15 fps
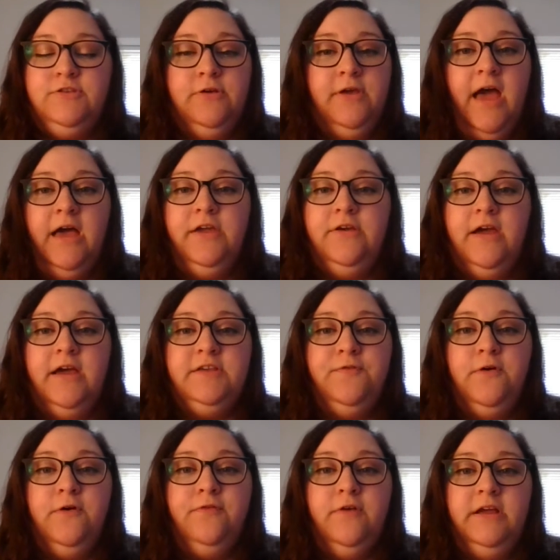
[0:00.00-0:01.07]
yeah, you guys
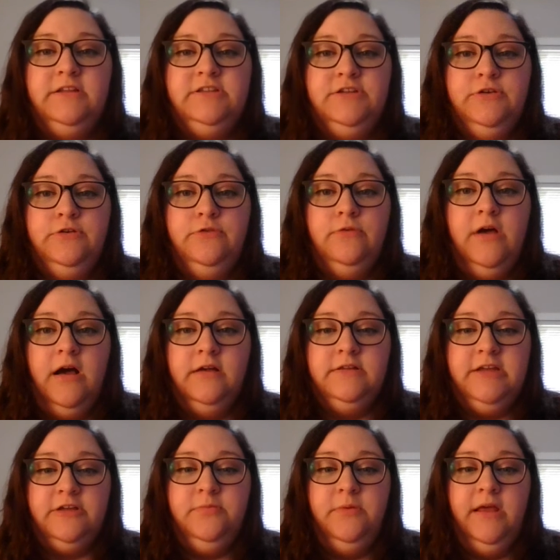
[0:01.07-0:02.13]
feel free to
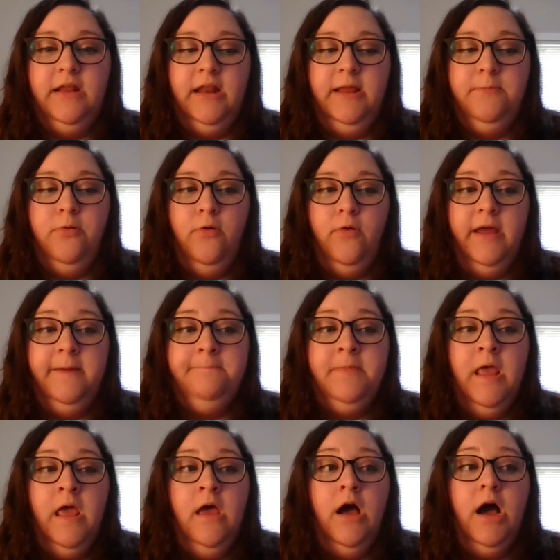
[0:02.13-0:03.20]
contact me at any
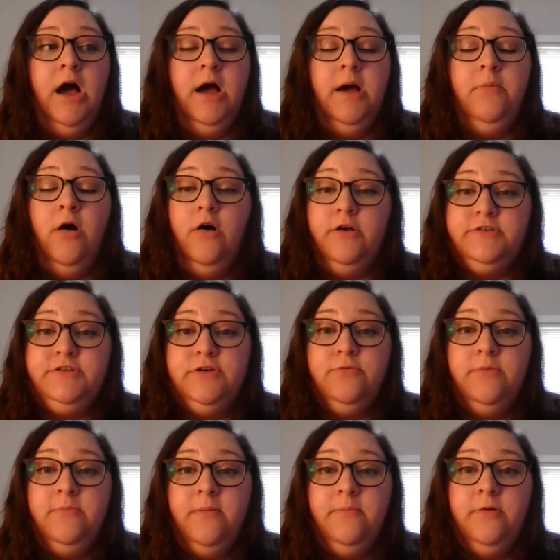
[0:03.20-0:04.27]
point. Also
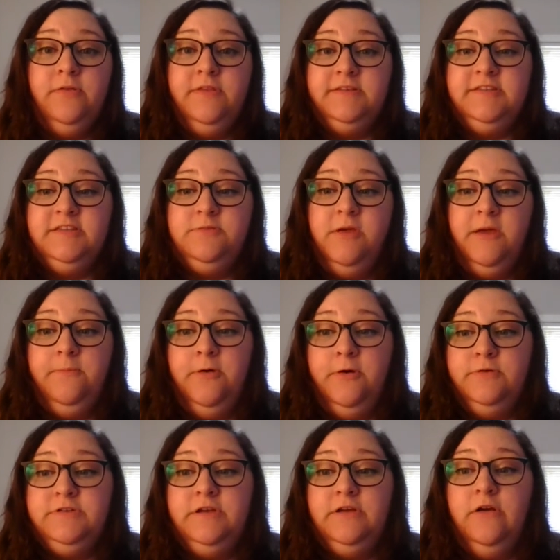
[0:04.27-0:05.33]
remember, this is being
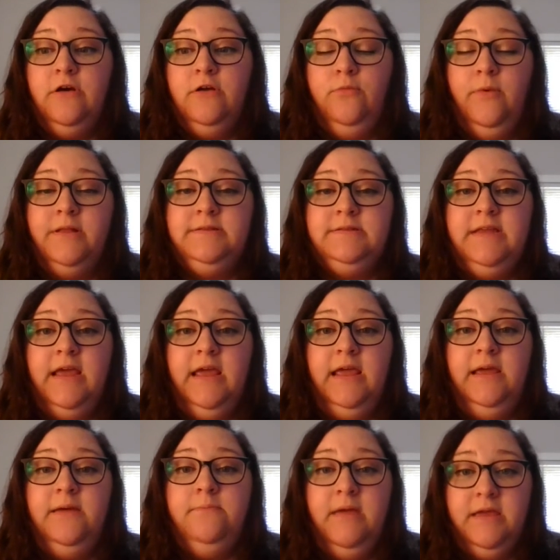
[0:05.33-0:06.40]
posted on
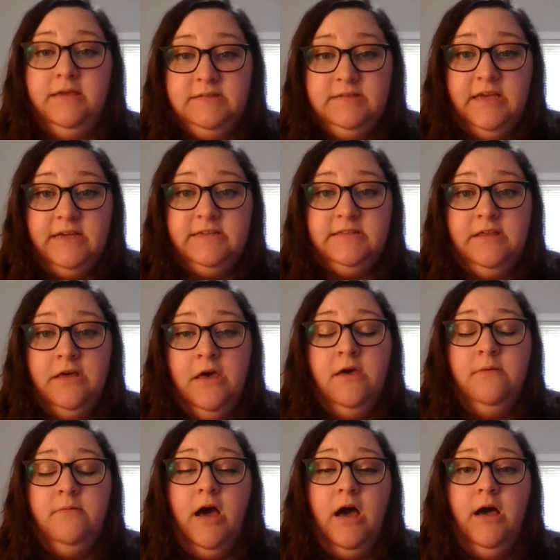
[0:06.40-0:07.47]
Wednesday, May 6th.
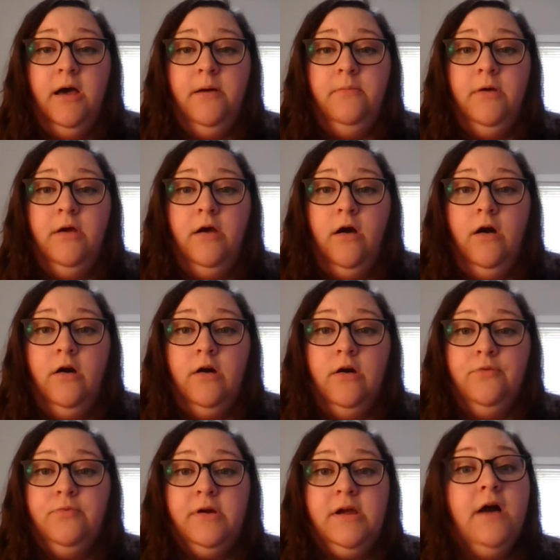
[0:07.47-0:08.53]

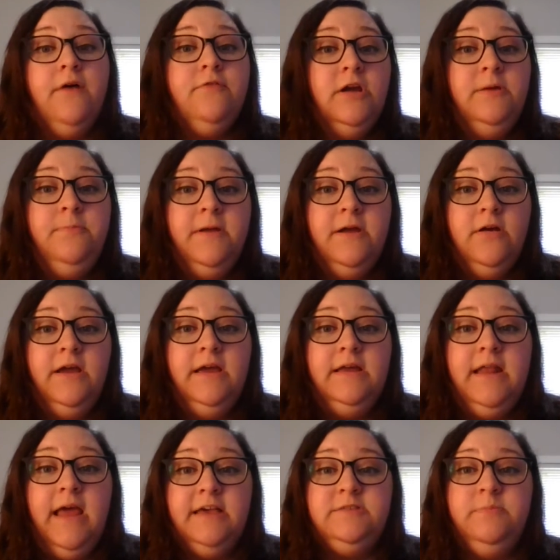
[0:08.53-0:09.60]
Our recovery
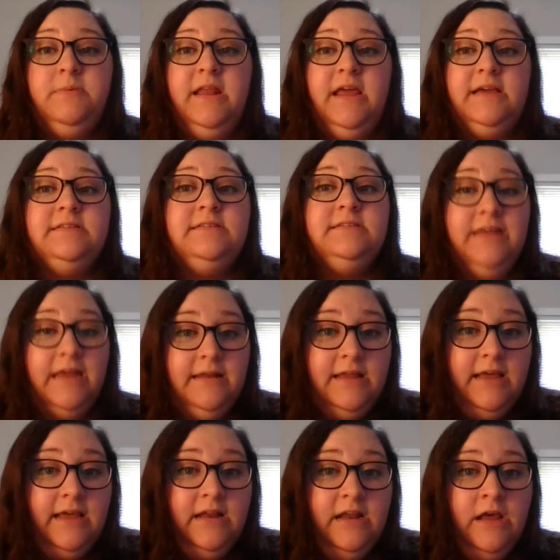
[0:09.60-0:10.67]
period has been
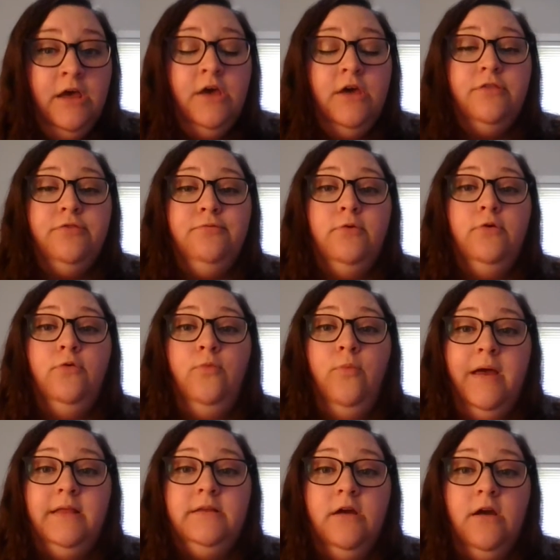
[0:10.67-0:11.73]
extended through